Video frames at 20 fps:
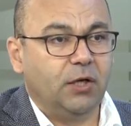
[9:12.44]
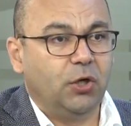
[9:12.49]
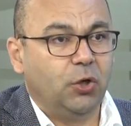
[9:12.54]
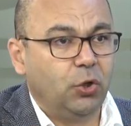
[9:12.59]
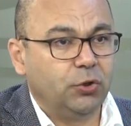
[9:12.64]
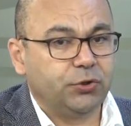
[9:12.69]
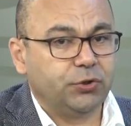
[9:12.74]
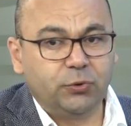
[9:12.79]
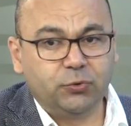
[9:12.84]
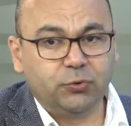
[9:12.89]

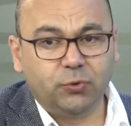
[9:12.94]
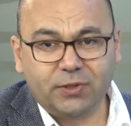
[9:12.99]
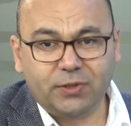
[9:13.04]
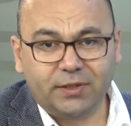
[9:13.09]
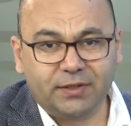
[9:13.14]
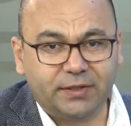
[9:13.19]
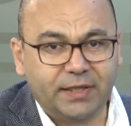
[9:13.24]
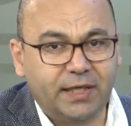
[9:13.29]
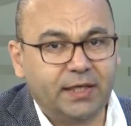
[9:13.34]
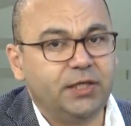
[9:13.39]
Those are
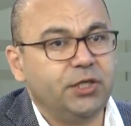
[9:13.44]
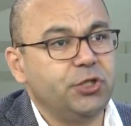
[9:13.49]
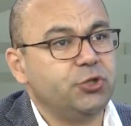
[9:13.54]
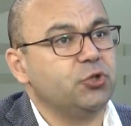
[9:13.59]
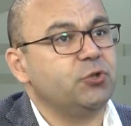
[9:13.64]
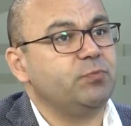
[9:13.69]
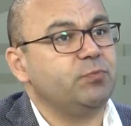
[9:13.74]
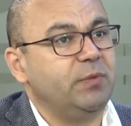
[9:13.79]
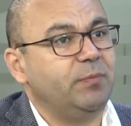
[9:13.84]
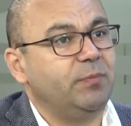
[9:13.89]
daily
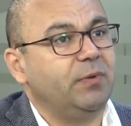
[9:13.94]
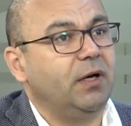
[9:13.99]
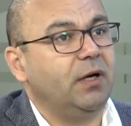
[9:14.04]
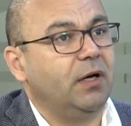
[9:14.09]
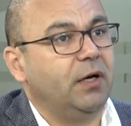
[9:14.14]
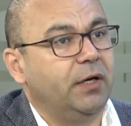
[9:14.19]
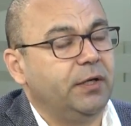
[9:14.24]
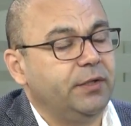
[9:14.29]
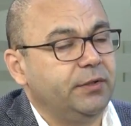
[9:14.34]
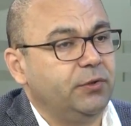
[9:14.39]
issues people
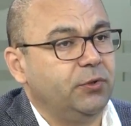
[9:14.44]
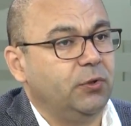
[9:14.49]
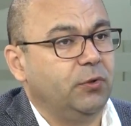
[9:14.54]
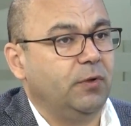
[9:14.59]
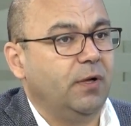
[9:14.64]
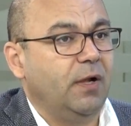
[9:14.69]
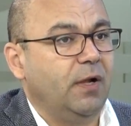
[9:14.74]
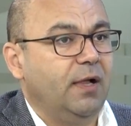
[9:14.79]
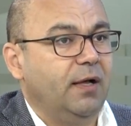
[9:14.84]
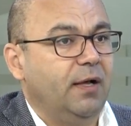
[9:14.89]
are
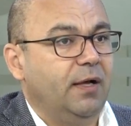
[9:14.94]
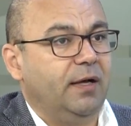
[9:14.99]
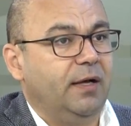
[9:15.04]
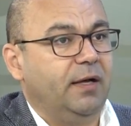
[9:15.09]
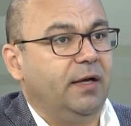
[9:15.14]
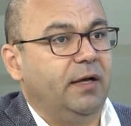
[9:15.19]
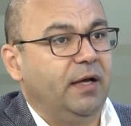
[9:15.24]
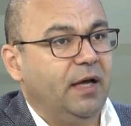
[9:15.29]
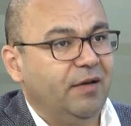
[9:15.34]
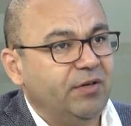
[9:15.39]

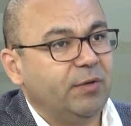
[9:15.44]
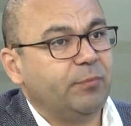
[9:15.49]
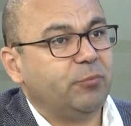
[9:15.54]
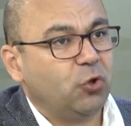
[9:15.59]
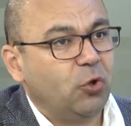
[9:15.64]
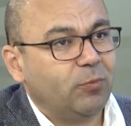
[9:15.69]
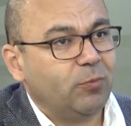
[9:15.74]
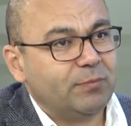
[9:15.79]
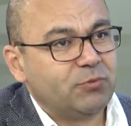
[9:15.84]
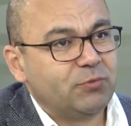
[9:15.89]
having
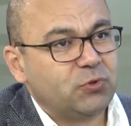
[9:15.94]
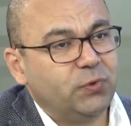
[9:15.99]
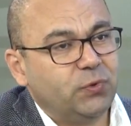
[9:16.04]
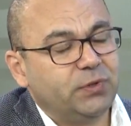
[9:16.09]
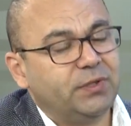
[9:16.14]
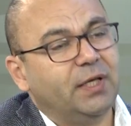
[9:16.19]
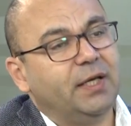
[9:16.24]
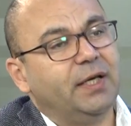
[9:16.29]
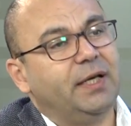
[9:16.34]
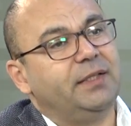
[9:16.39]
problems
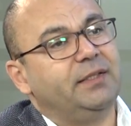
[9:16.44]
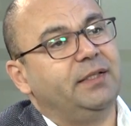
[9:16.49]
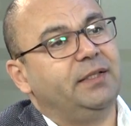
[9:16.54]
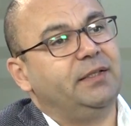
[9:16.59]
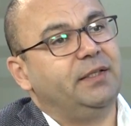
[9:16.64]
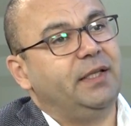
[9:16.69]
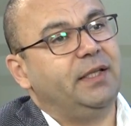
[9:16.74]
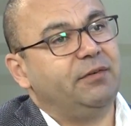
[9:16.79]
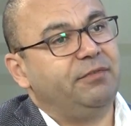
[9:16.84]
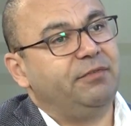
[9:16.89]
with, and
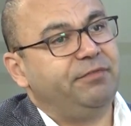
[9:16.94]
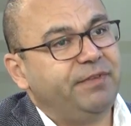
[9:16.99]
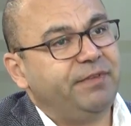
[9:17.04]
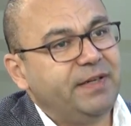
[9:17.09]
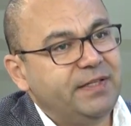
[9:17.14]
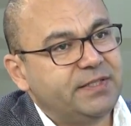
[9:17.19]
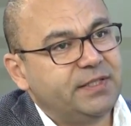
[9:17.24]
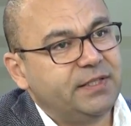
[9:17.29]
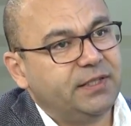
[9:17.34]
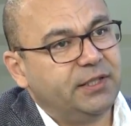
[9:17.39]
then they are
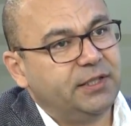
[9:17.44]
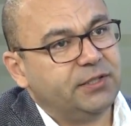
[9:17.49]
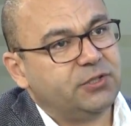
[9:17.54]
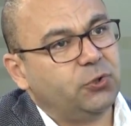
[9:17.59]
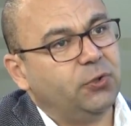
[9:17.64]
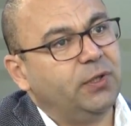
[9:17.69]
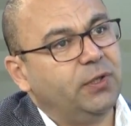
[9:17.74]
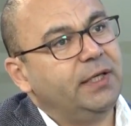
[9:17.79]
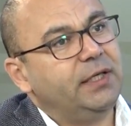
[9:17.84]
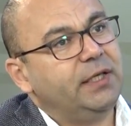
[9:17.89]
facing it.
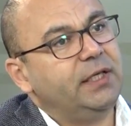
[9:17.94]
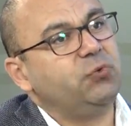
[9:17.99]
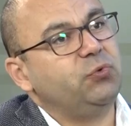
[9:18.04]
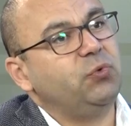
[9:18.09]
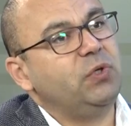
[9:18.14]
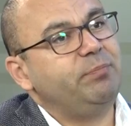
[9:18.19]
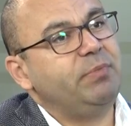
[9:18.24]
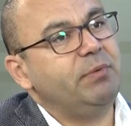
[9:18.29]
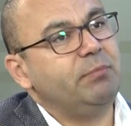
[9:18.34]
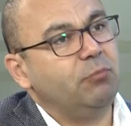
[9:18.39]
So it
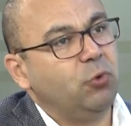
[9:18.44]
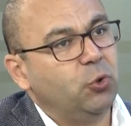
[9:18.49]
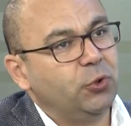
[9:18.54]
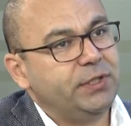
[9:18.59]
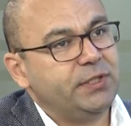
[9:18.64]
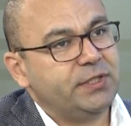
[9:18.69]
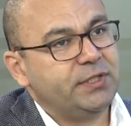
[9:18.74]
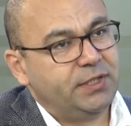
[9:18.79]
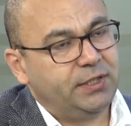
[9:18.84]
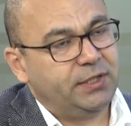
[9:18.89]
will be more
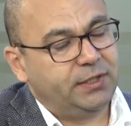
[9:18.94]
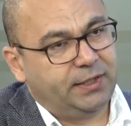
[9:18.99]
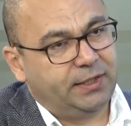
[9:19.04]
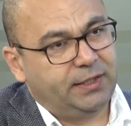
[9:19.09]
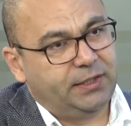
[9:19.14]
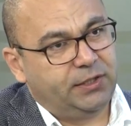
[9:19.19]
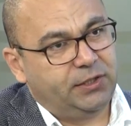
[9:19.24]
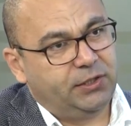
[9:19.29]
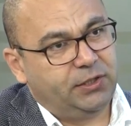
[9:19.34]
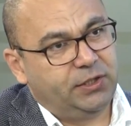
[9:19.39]
easier.
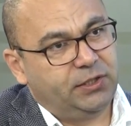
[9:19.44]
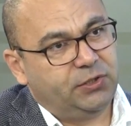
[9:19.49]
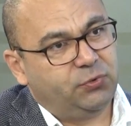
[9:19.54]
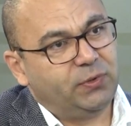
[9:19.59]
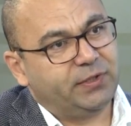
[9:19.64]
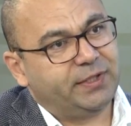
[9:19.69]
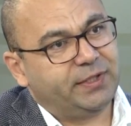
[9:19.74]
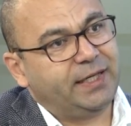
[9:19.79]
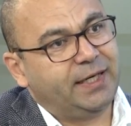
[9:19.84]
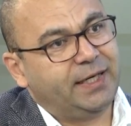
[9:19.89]
It
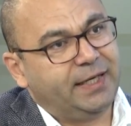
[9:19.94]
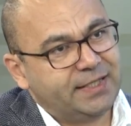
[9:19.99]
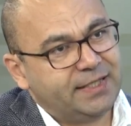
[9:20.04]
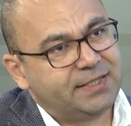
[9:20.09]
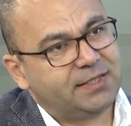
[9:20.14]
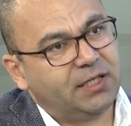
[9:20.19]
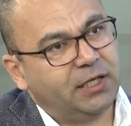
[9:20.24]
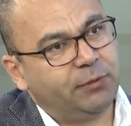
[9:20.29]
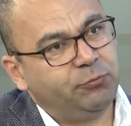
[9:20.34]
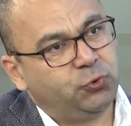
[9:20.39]
will take less
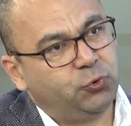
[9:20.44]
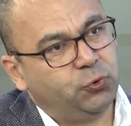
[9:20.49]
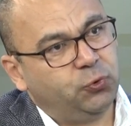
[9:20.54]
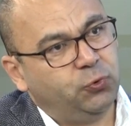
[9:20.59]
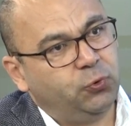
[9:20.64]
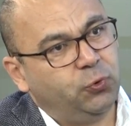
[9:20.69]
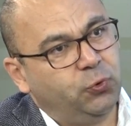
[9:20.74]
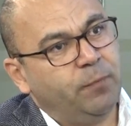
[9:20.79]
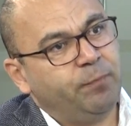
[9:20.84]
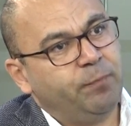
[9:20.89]
time
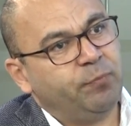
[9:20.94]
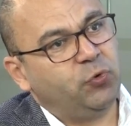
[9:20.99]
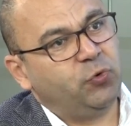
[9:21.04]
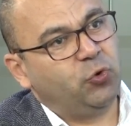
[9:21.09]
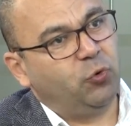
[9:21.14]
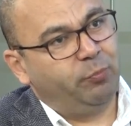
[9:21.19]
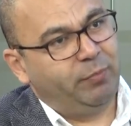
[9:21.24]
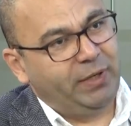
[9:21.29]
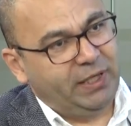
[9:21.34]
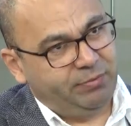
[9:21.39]
to
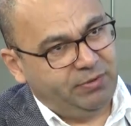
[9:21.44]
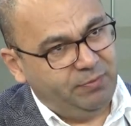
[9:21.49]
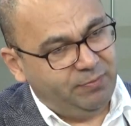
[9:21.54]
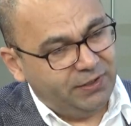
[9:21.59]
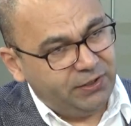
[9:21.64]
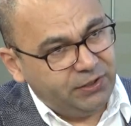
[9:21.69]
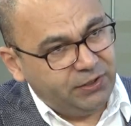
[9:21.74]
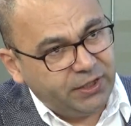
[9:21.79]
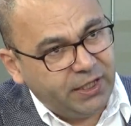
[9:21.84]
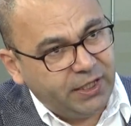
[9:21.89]
make
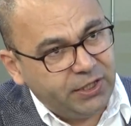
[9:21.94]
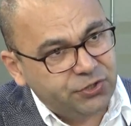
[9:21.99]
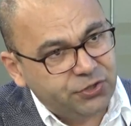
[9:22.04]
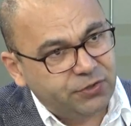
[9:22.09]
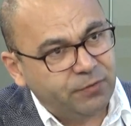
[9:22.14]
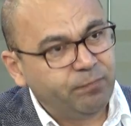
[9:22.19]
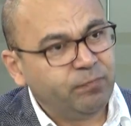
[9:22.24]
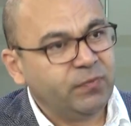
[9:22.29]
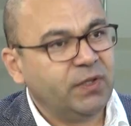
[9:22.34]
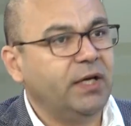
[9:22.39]
people engaged,
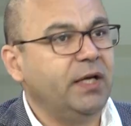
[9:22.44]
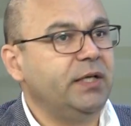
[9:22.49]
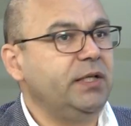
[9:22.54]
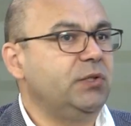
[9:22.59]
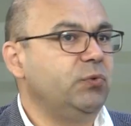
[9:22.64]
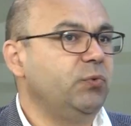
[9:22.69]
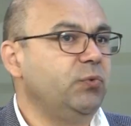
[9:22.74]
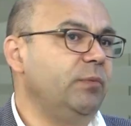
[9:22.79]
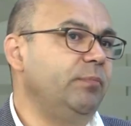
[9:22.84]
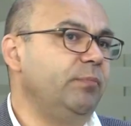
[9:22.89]
and
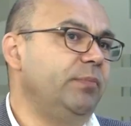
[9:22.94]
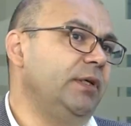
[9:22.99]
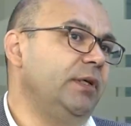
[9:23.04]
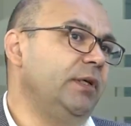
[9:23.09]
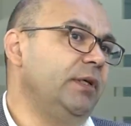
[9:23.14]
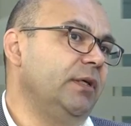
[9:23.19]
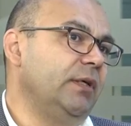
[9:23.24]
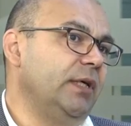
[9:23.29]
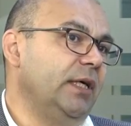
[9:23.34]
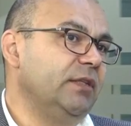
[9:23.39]
it will
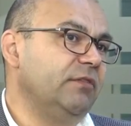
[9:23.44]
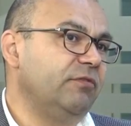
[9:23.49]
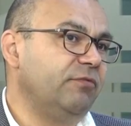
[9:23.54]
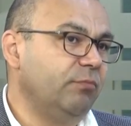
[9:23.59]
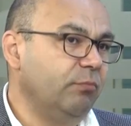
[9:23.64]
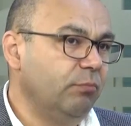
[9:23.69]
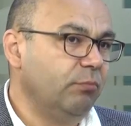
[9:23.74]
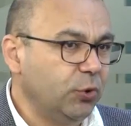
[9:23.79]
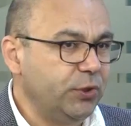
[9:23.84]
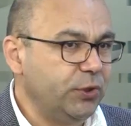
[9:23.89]
be kind of
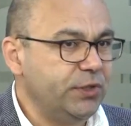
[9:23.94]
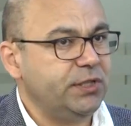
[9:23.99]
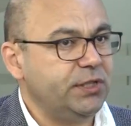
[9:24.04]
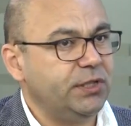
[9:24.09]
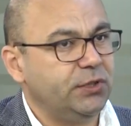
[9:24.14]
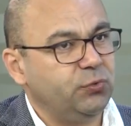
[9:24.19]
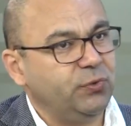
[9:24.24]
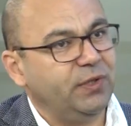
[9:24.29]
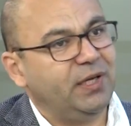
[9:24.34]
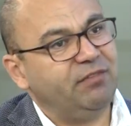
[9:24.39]
more
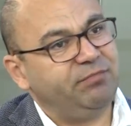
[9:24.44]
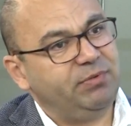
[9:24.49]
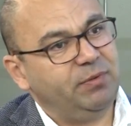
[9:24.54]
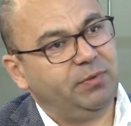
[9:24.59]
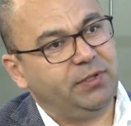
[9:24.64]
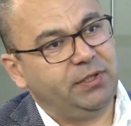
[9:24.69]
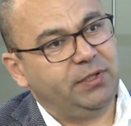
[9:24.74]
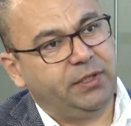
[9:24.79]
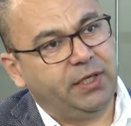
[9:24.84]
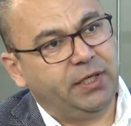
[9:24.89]
easier to have
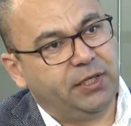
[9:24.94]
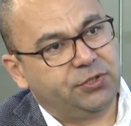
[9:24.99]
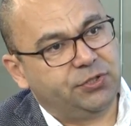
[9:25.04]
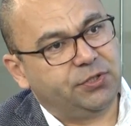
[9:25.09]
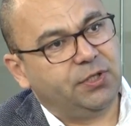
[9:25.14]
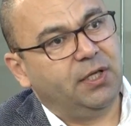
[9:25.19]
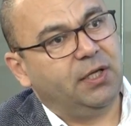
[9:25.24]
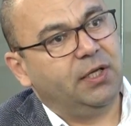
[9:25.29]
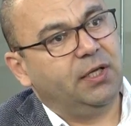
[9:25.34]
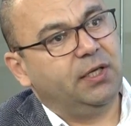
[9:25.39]
people engaged.
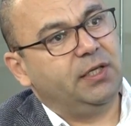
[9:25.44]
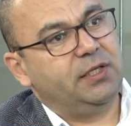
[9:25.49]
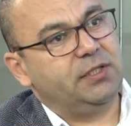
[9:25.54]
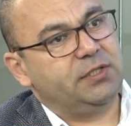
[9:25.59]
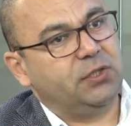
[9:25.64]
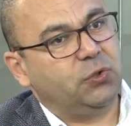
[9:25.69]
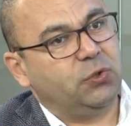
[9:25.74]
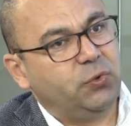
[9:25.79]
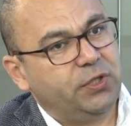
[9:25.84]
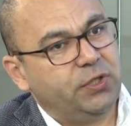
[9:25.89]

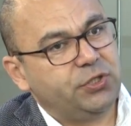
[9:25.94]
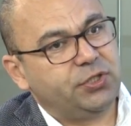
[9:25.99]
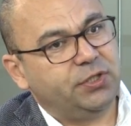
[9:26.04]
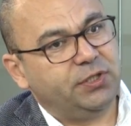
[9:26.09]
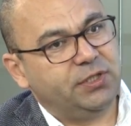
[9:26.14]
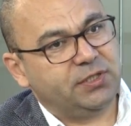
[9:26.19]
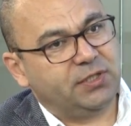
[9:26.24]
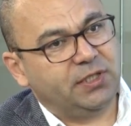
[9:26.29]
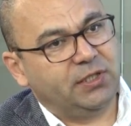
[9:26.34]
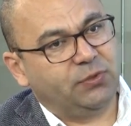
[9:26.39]
The question
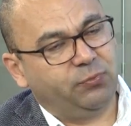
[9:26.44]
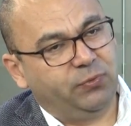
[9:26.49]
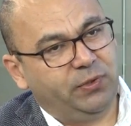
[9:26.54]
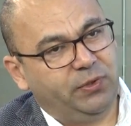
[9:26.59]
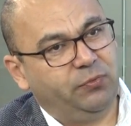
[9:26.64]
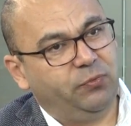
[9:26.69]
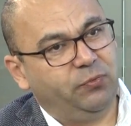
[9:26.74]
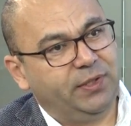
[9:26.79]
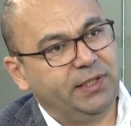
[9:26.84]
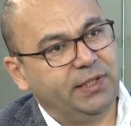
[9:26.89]
is that
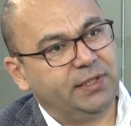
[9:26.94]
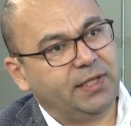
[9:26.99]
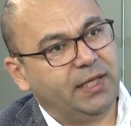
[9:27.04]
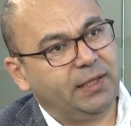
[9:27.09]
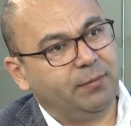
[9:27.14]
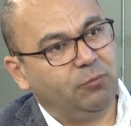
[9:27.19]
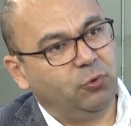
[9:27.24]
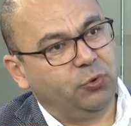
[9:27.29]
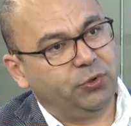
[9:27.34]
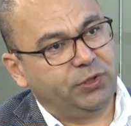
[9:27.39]
we need
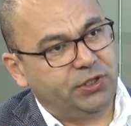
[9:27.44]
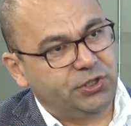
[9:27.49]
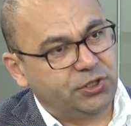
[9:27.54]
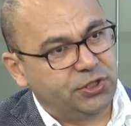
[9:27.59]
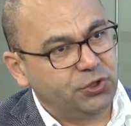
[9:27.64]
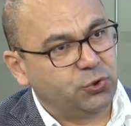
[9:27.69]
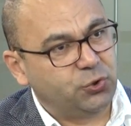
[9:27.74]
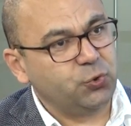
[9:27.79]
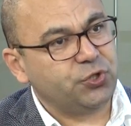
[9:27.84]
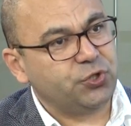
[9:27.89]
more
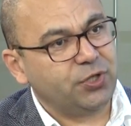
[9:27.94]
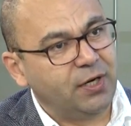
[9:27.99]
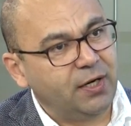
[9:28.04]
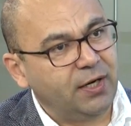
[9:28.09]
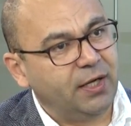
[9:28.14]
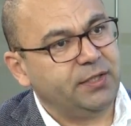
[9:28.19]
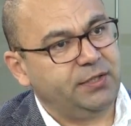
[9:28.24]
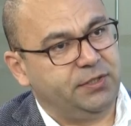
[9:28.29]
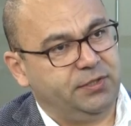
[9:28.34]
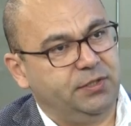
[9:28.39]

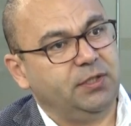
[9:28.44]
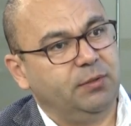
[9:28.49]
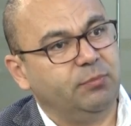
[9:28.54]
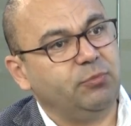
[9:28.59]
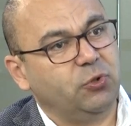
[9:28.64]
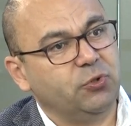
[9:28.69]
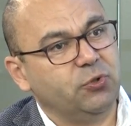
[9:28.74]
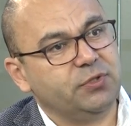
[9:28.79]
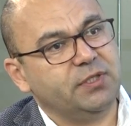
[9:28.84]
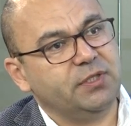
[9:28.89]
institutionalized
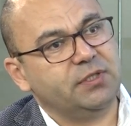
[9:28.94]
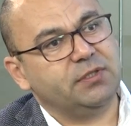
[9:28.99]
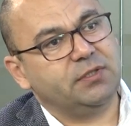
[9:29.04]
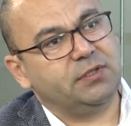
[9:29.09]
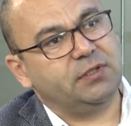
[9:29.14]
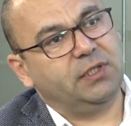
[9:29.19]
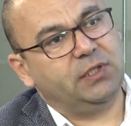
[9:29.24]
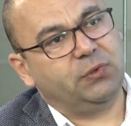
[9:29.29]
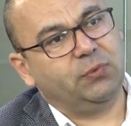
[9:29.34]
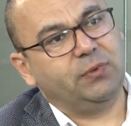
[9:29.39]

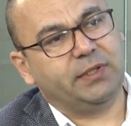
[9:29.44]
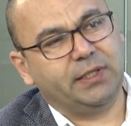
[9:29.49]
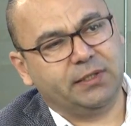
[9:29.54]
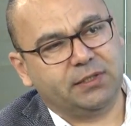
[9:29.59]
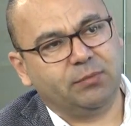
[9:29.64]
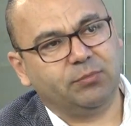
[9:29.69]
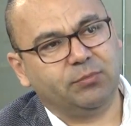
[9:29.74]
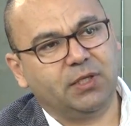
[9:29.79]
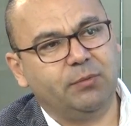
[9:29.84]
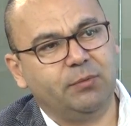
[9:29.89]
process. It will take some time.